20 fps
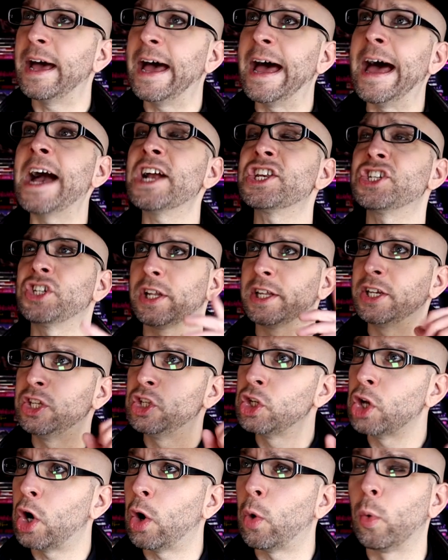Actually,
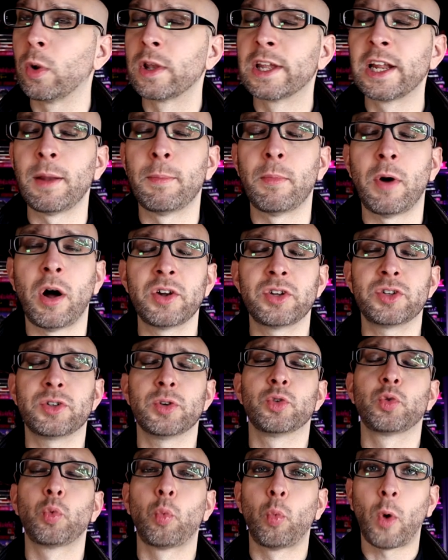no, Little
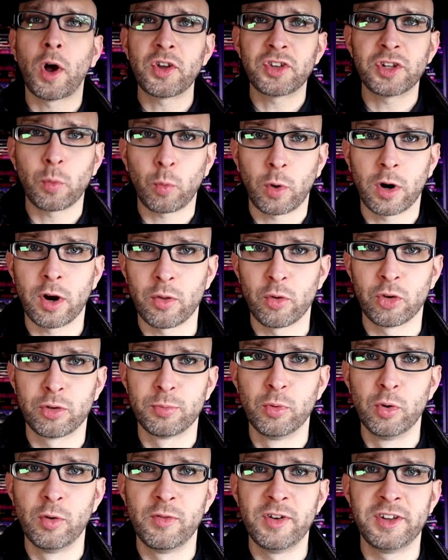Monsters wasn't one of those
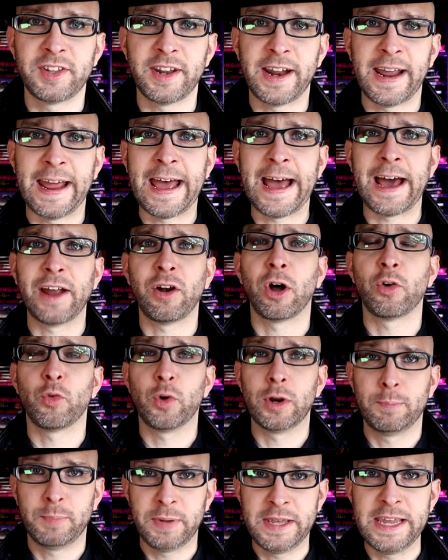movies that I had on
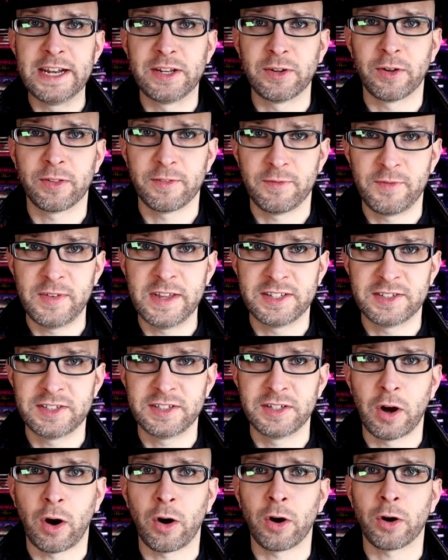repeat on the
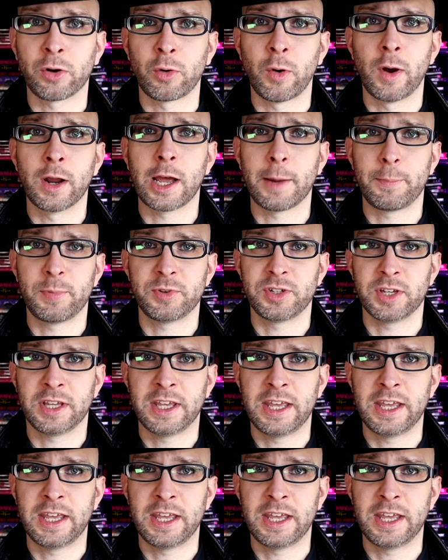VCR growing up as a